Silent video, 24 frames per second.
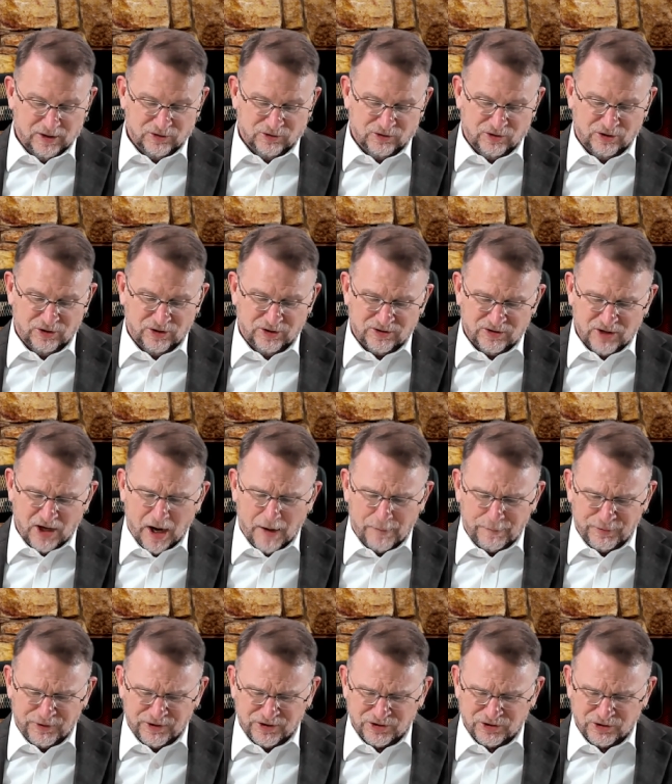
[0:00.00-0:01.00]
To the top
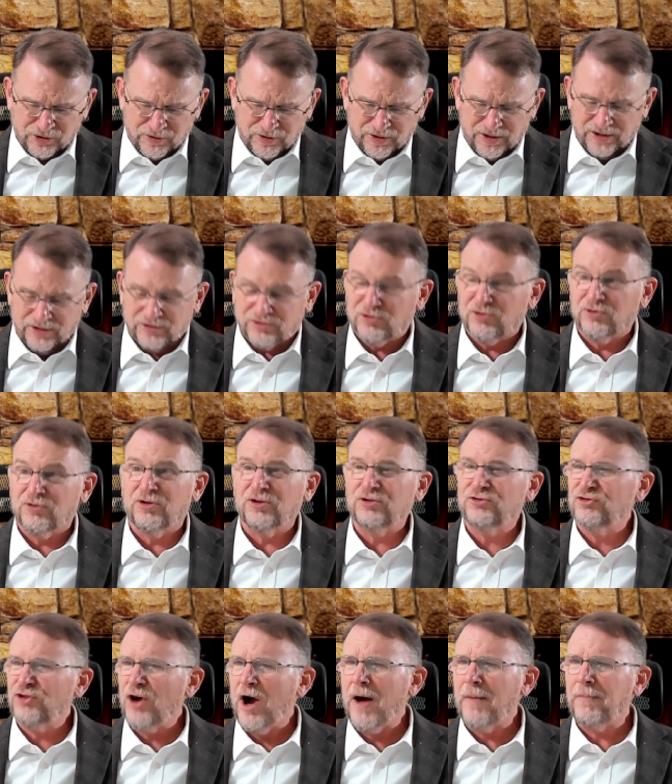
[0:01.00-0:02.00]
of the screen, to the
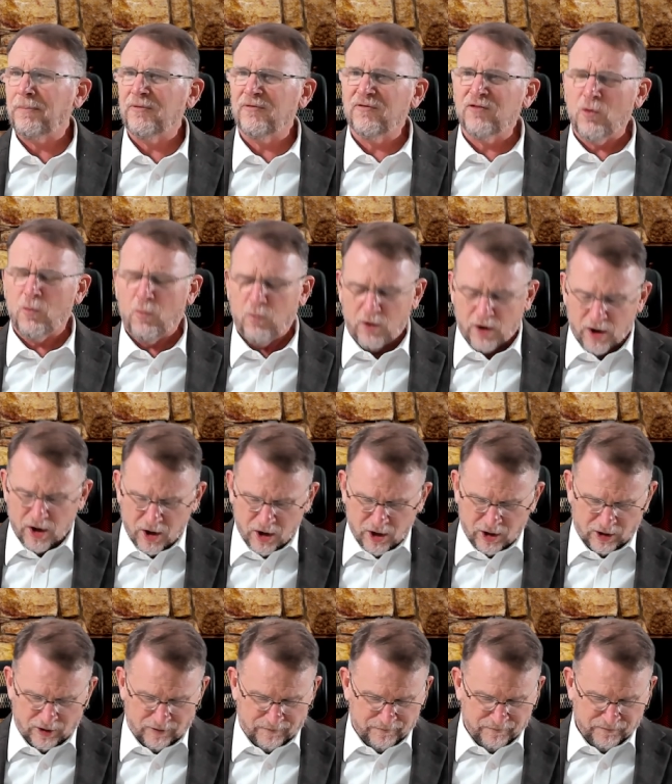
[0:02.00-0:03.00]
top of the
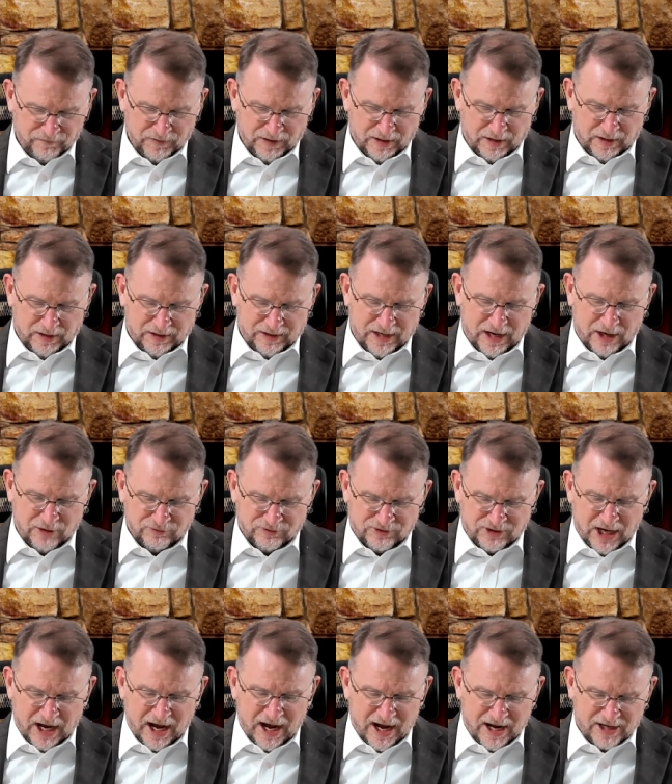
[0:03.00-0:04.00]
wall. Now
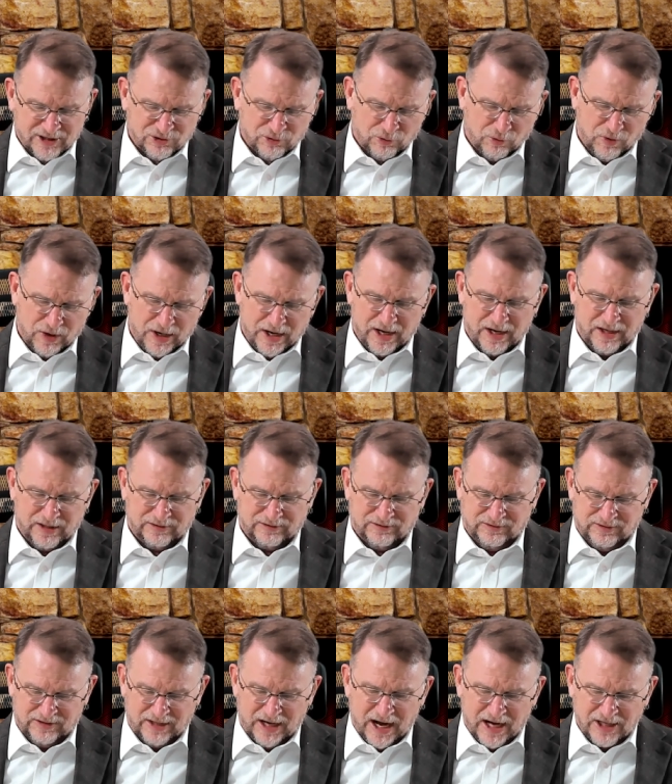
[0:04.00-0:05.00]
dash away,
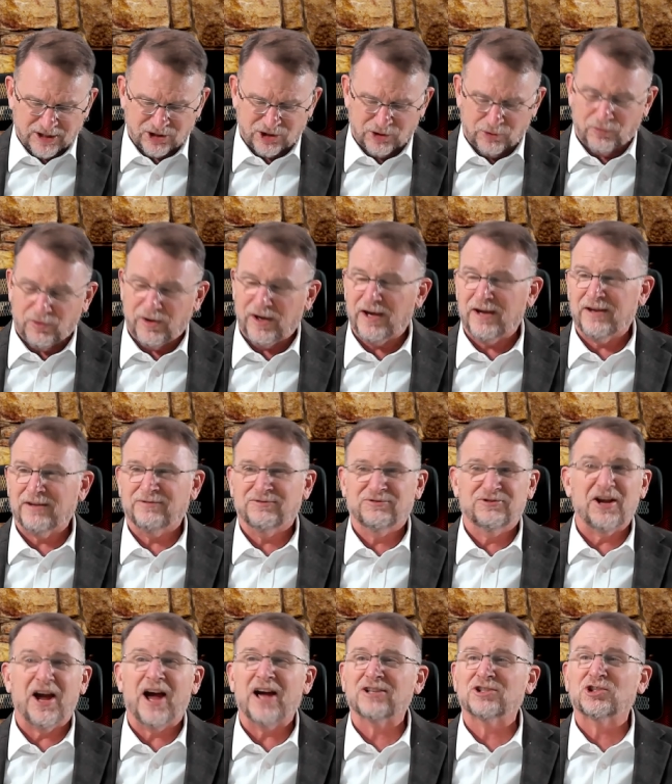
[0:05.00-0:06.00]
dash away,
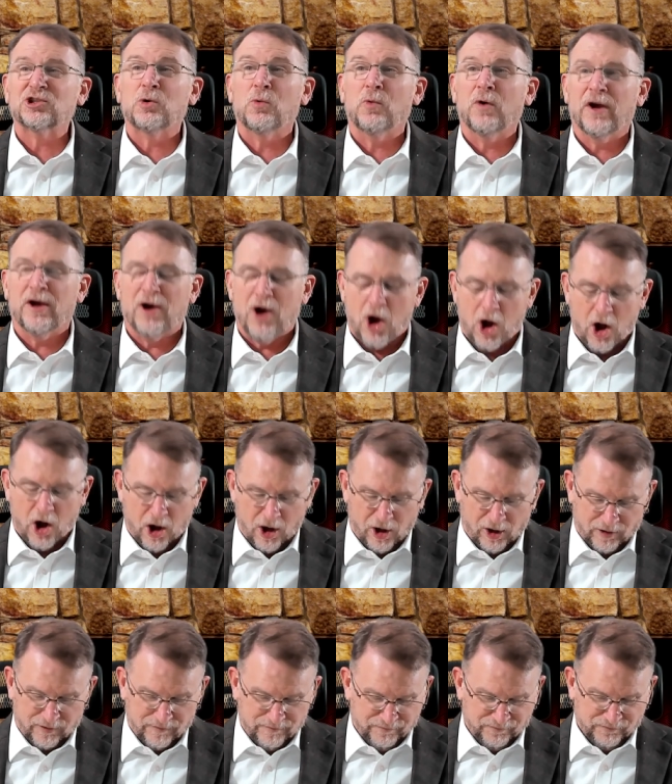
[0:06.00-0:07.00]
dash away
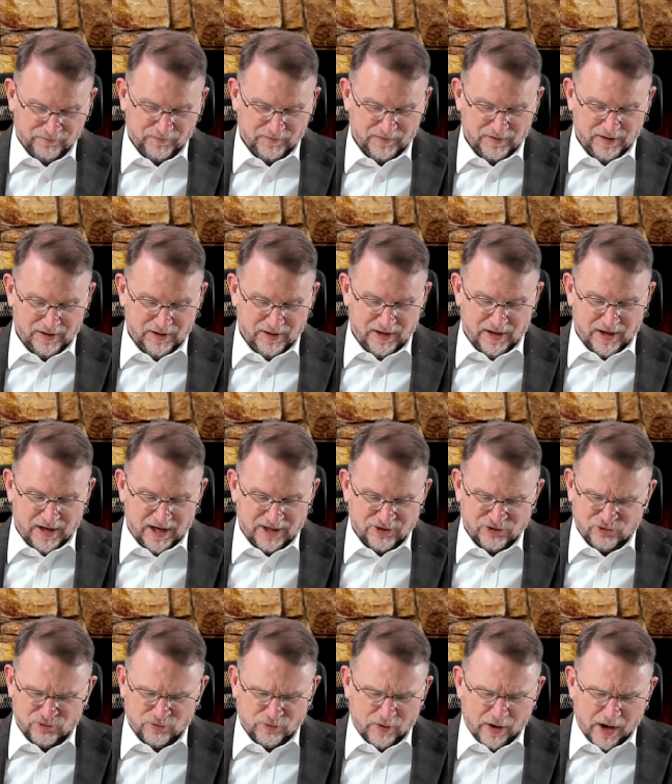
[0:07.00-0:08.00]
all. As
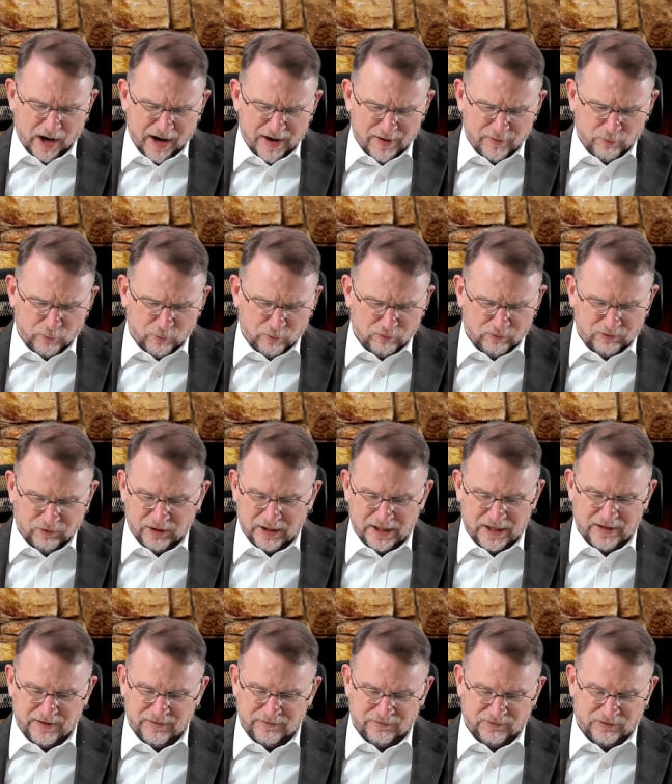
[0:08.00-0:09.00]
dry
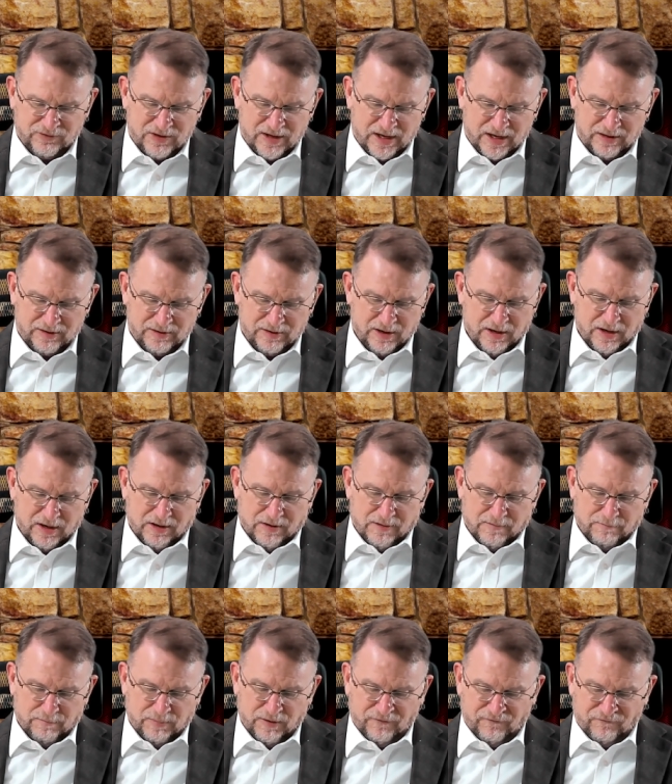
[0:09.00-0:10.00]
leaves that
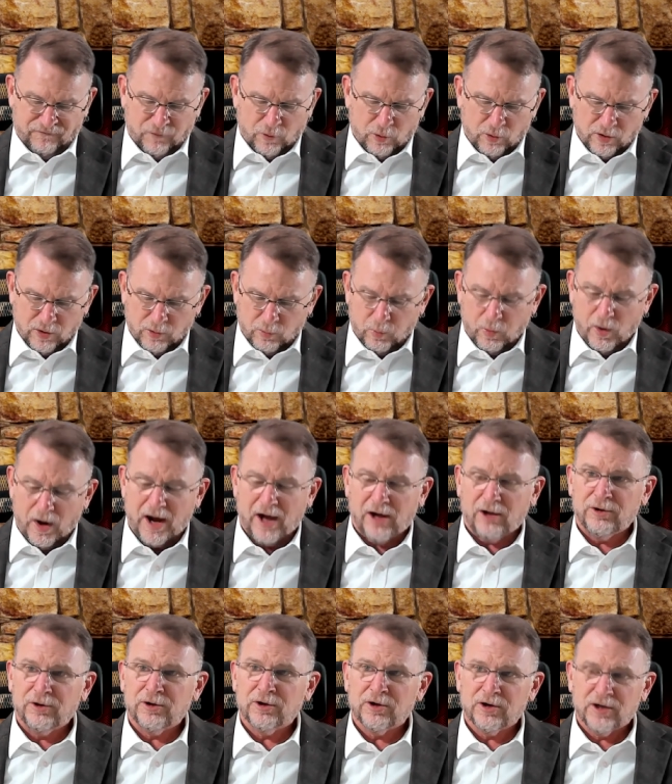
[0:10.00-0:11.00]
before a
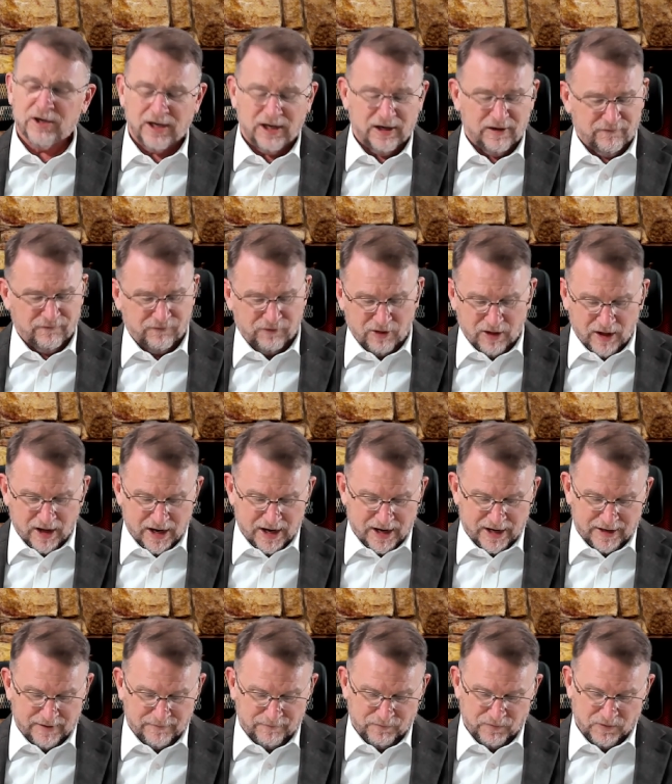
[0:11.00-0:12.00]
wild hurricane
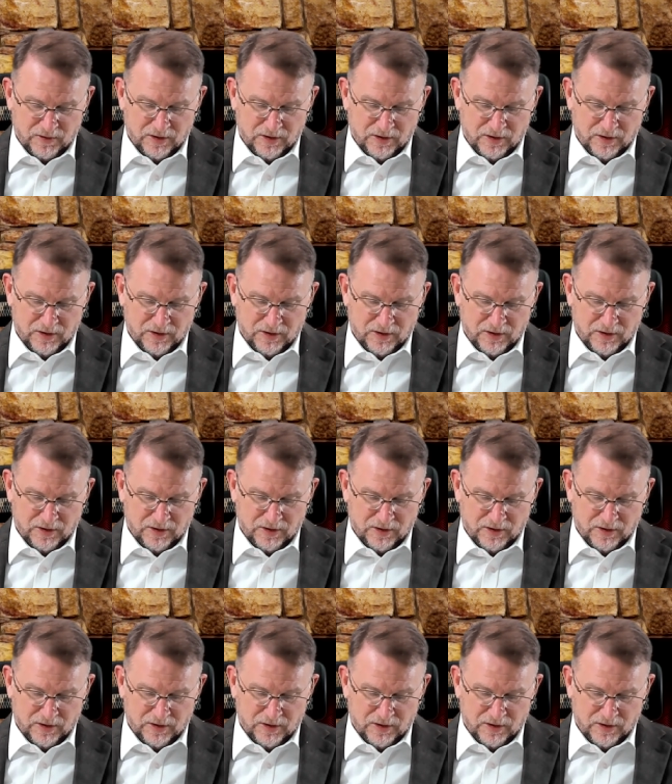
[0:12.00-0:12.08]
fly,